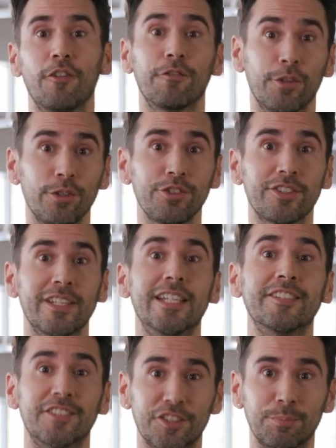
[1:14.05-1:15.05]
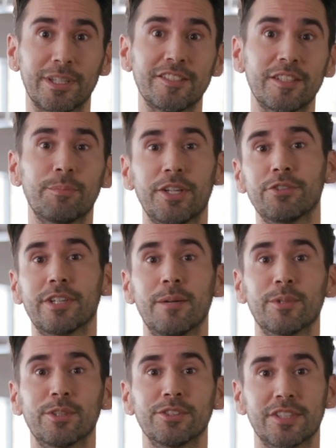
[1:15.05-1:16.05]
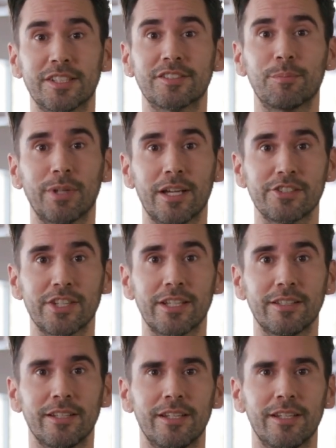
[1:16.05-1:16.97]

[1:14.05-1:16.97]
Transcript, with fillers: First is displacing petrochemicals in the supply chain.